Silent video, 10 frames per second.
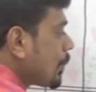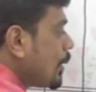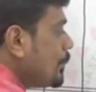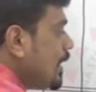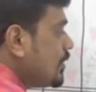
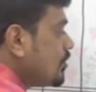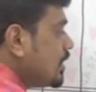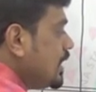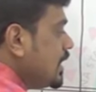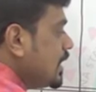
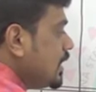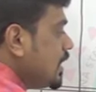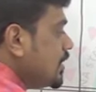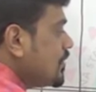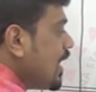
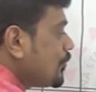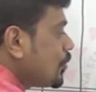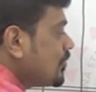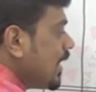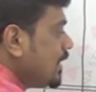machinery. We have to
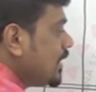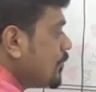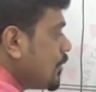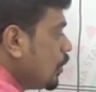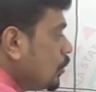find the
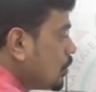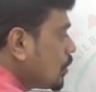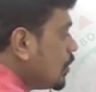amount.